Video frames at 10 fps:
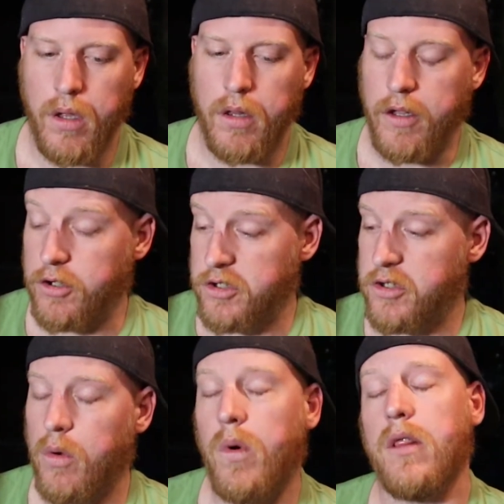if you
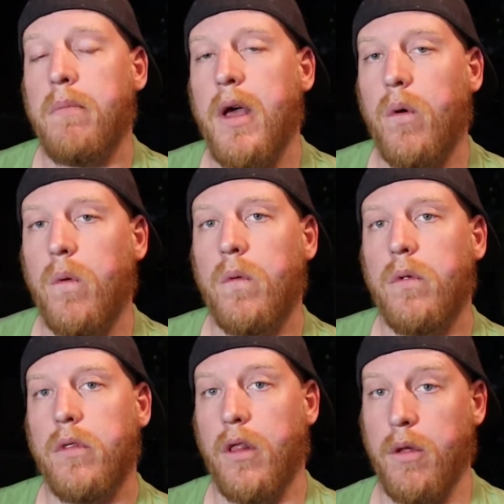still want the metal,
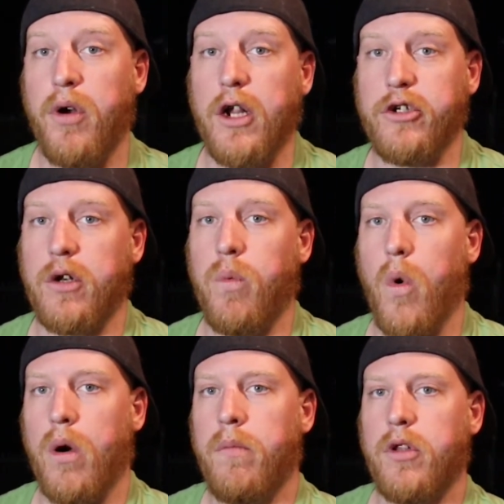the project
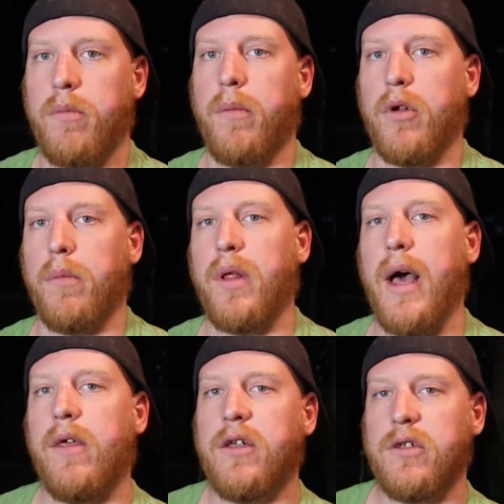warm to be able to
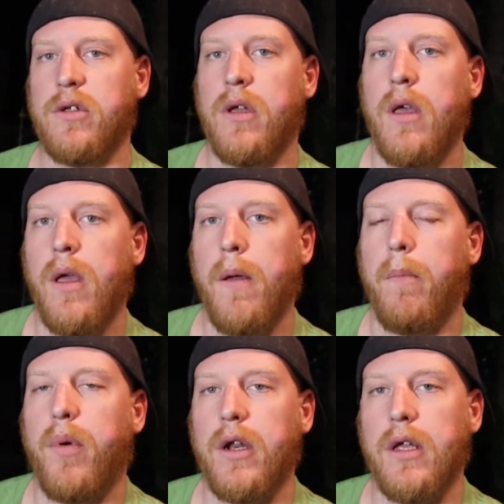apply this,
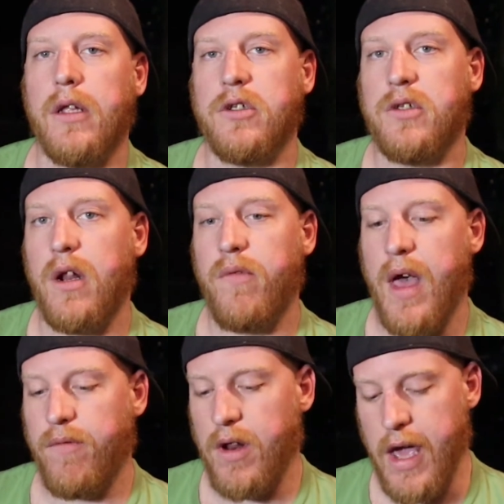but instead of
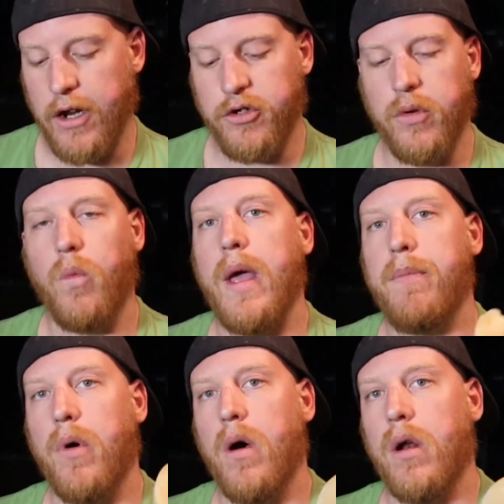having to actually
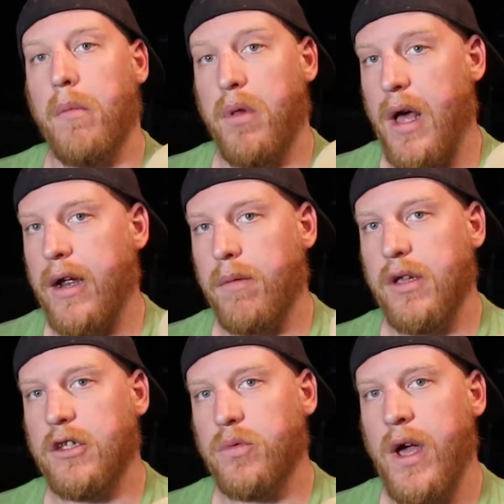wipe on a block of
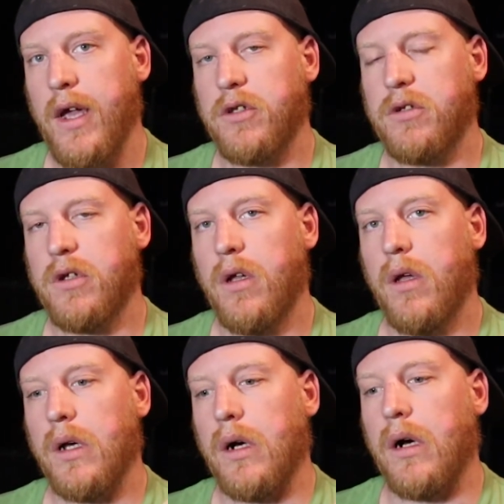beeswax
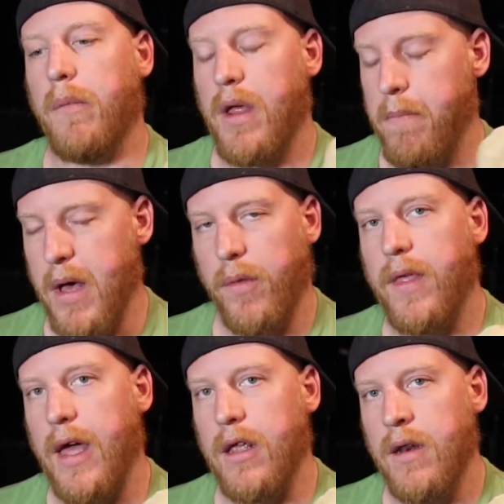and melt
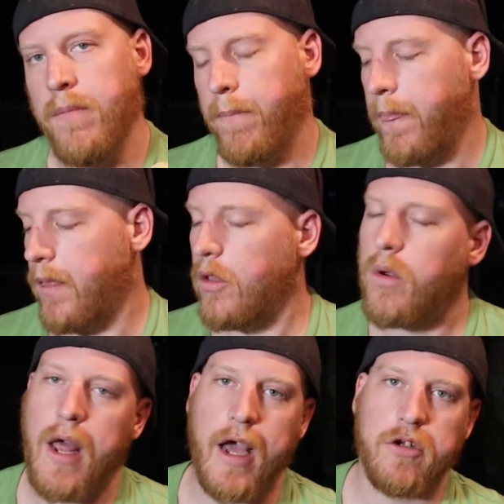that in, you
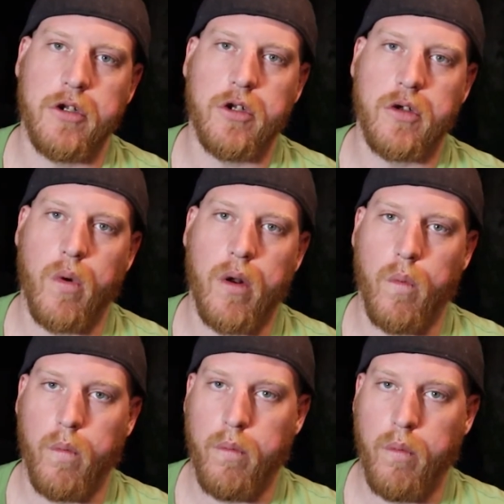can actually just go ahead
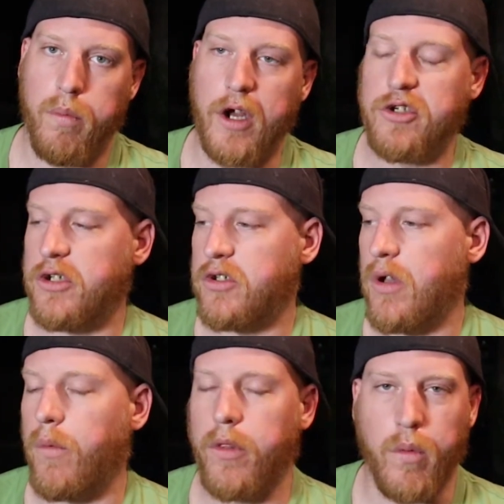and brush this
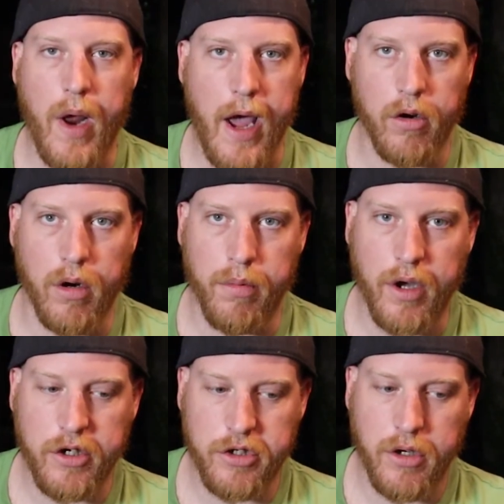on with a rag or a
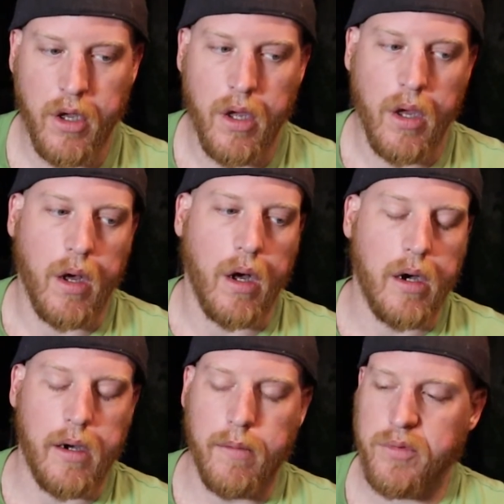brush.
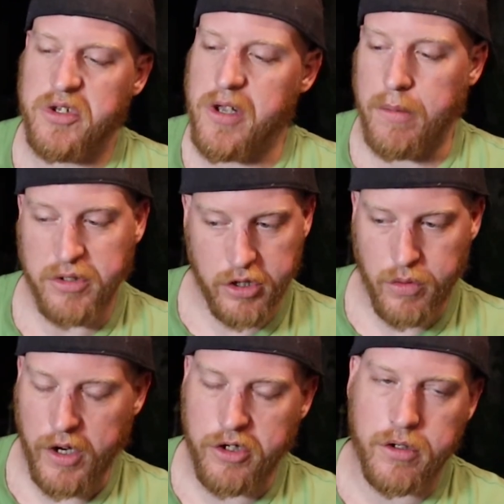Same
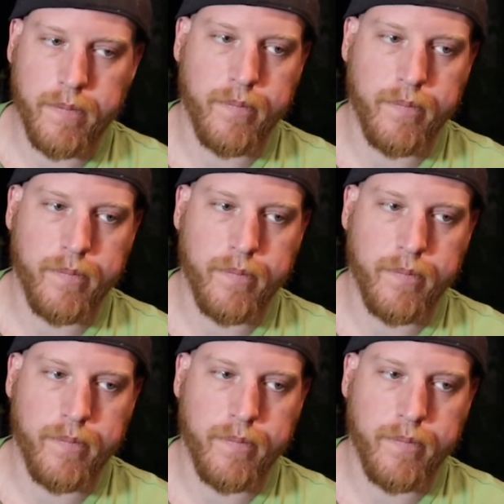situation,